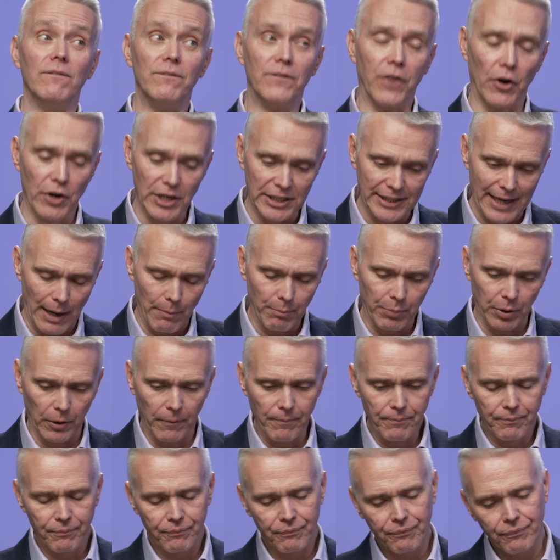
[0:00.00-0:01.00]
For example,
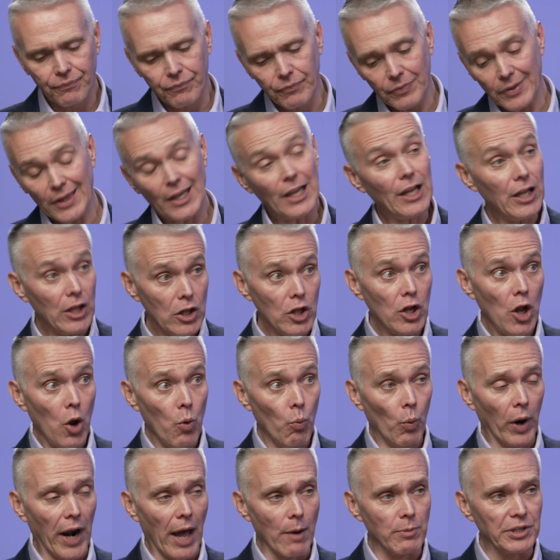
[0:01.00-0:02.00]

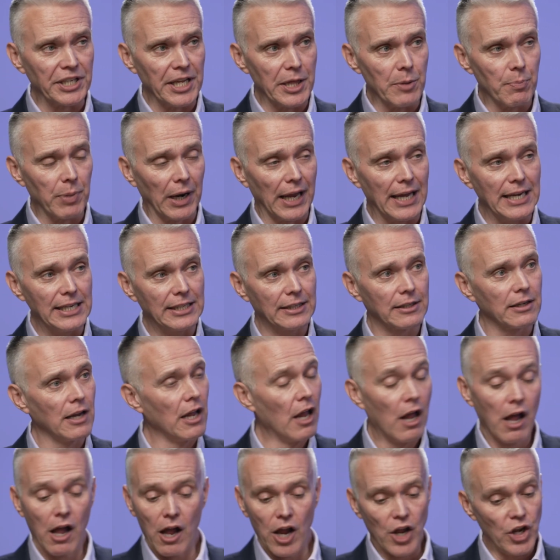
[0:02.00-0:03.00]
when I was in the police,
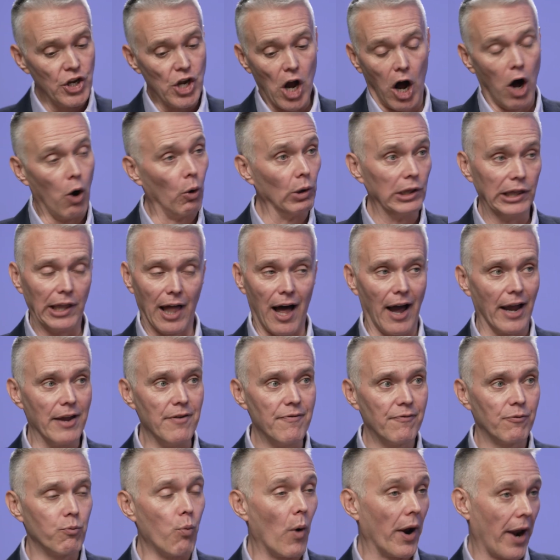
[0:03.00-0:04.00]
your whole
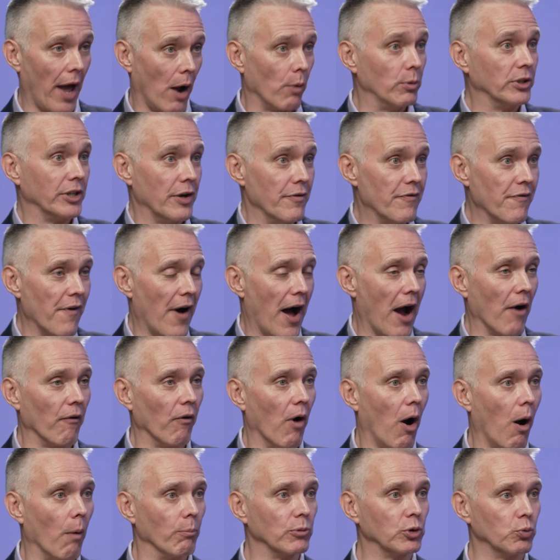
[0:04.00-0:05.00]
life when I was in
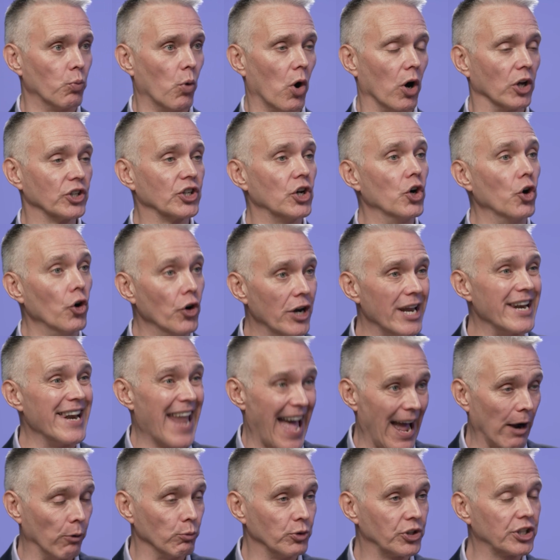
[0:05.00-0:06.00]
firearms was
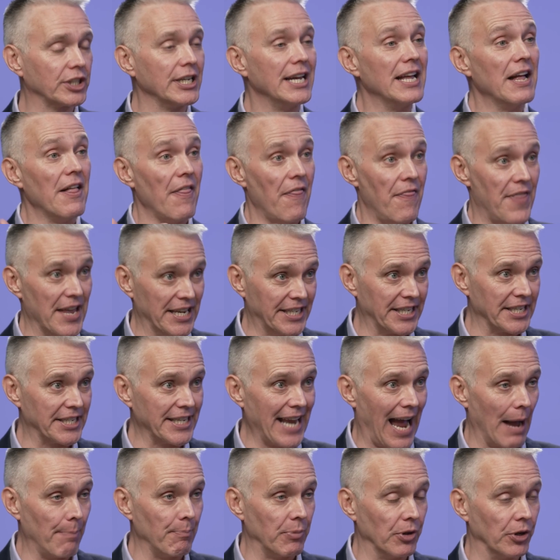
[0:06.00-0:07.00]
unannounced. This has
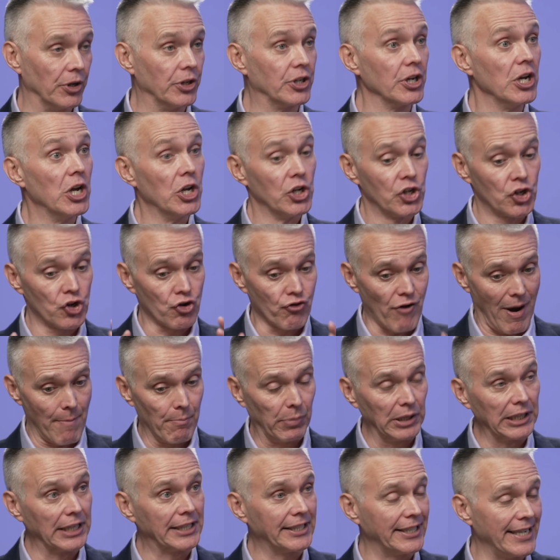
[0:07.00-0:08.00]
happened.
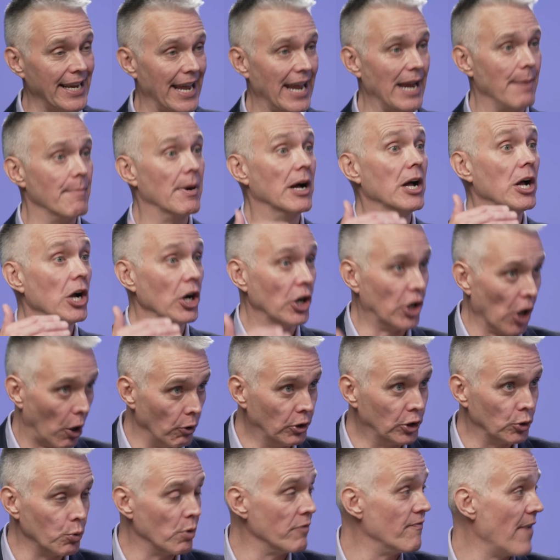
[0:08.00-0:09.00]
Scramble a team, go
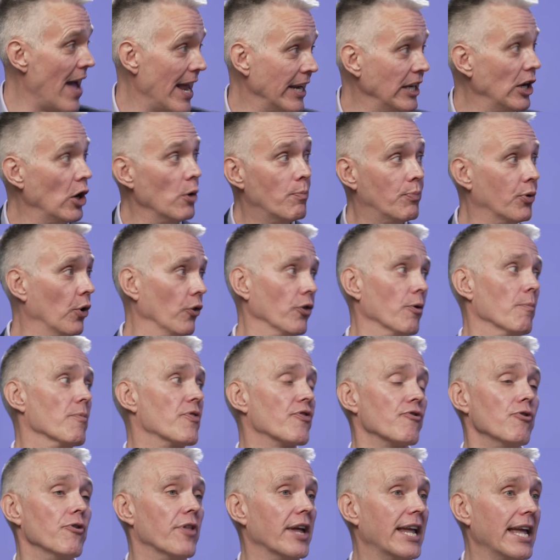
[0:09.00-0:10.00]
to a venue, put them
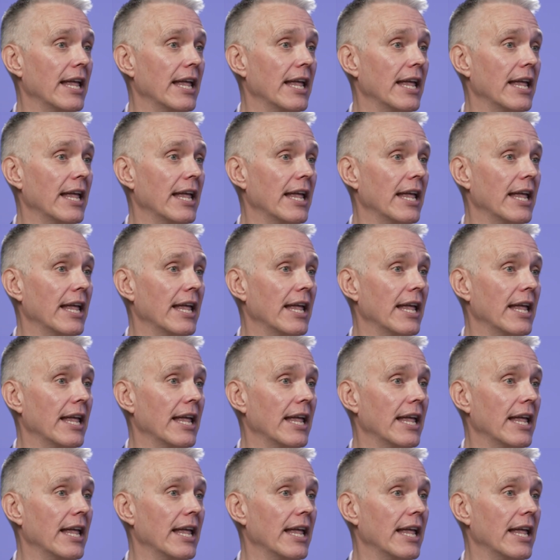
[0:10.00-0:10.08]
through